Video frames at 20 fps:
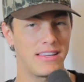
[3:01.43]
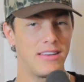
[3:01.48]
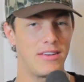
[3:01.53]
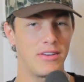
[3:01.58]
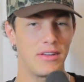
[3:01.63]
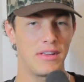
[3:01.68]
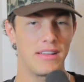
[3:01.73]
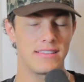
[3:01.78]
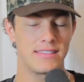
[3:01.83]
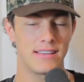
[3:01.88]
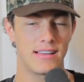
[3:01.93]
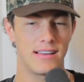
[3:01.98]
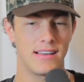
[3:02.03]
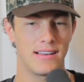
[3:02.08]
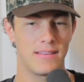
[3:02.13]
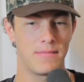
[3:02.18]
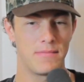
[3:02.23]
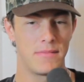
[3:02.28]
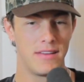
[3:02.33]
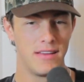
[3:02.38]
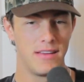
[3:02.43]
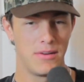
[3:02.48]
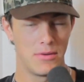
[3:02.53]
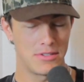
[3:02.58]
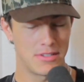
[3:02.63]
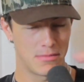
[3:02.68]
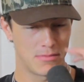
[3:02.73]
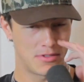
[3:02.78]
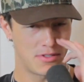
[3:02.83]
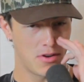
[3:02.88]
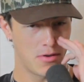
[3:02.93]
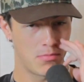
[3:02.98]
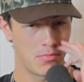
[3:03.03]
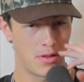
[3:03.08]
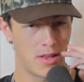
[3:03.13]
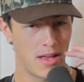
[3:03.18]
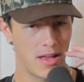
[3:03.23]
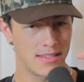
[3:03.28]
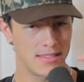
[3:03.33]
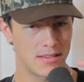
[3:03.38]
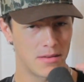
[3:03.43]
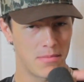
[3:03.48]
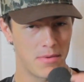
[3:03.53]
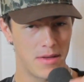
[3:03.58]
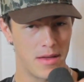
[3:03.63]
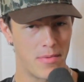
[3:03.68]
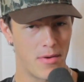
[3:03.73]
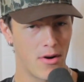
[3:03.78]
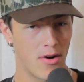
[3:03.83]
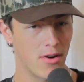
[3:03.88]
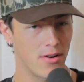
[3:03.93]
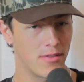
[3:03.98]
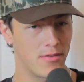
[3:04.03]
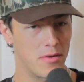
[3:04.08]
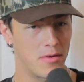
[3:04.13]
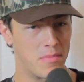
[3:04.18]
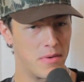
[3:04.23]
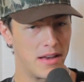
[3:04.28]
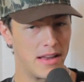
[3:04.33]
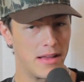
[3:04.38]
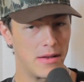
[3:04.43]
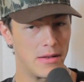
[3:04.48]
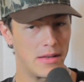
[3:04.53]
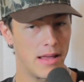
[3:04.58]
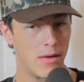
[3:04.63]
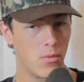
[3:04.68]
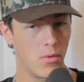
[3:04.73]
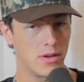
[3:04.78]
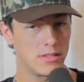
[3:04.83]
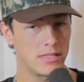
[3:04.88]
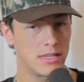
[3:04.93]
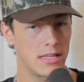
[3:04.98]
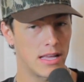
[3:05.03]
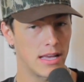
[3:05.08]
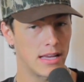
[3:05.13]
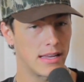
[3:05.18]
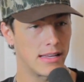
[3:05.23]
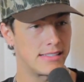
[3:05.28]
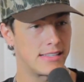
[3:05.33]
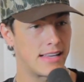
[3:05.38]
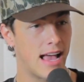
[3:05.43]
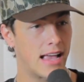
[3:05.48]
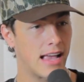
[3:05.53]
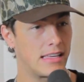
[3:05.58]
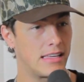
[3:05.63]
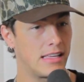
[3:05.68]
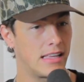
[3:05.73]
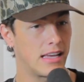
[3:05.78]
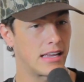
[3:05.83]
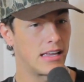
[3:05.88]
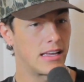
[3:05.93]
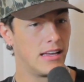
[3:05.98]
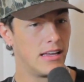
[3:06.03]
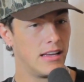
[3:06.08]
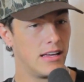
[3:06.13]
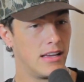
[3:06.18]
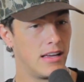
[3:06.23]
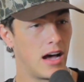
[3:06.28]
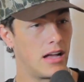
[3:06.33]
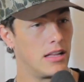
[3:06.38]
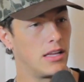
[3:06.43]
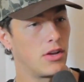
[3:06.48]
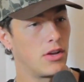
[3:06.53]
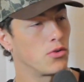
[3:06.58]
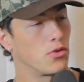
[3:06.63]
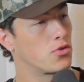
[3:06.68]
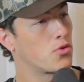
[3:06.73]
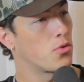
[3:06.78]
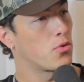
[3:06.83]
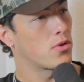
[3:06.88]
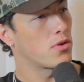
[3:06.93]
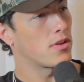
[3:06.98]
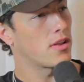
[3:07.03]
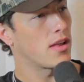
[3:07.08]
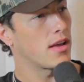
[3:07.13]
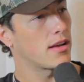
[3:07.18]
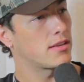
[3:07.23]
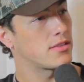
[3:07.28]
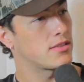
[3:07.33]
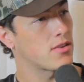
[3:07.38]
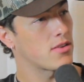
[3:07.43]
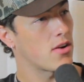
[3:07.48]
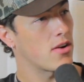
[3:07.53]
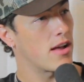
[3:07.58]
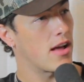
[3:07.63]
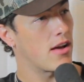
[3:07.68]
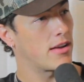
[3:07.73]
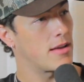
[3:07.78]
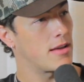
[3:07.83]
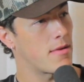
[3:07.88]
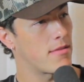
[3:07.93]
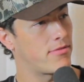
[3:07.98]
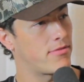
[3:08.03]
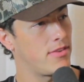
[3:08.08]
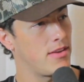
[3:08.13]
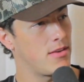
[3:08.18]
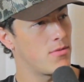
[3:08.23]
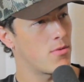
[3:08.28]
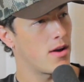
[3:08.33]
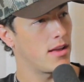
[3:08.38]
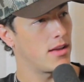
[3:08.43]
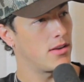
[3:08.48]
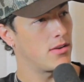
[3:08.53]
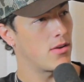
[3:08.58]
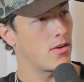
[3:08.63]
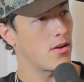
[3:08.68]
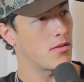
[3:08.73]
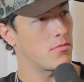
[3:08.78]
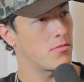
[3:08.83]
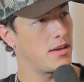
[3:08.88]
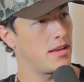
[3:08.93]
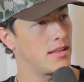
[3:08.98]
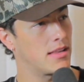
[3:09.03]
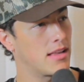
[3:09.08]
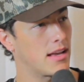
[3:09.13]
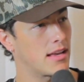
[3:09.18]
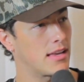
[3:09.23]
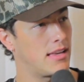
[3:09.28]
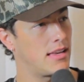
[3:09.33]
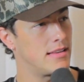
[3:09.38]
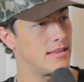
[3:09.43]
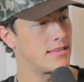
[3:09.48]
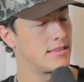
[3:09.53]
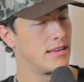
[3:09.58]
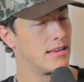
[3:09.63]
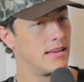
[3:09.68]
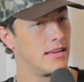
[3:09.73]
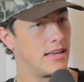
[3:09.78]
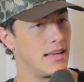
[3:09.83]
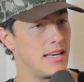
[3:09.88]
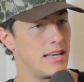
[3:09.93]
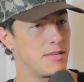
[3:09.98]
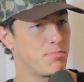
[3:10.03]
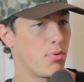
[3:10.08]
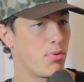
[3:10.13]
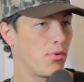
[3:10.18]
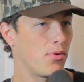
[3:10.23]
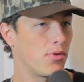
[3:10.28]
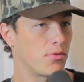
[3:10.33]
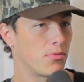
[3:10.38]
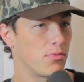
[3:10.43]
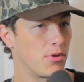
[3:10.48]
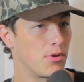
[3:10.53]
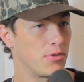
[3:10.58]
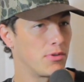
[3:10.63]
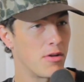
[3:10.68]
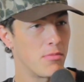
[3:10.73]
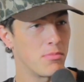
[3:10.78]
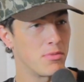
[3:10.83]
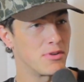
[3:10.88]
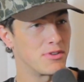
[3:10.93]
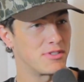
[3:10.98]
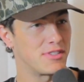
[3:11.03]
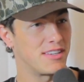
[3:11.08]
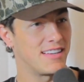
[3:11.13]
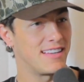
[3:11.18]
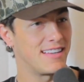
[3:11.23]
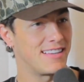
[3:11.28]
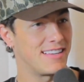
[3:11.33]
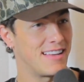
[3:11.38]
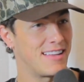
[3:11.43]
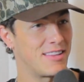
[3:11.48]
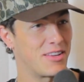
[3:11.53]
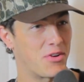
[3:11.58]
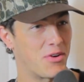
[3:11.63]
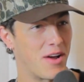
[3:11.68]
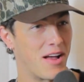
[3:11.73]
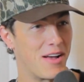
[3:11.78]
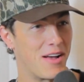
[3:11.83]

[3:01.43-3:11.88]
like you, it's um which I'm so blessed to be a part of it. But it it wasn't like exactly like a little tour to like start out and get my feet wet. You know what I mean? Like yeah. he's he's pulling real numbers and, yeah. and, and we